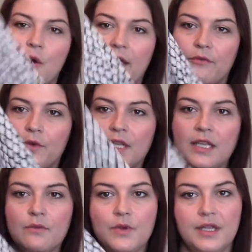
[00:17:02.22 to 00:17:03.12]
I've
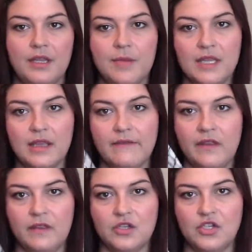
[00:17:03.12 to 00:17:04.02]
really been
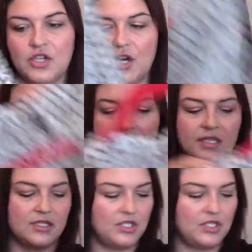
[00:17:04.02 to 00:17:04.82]
loving this shirt, this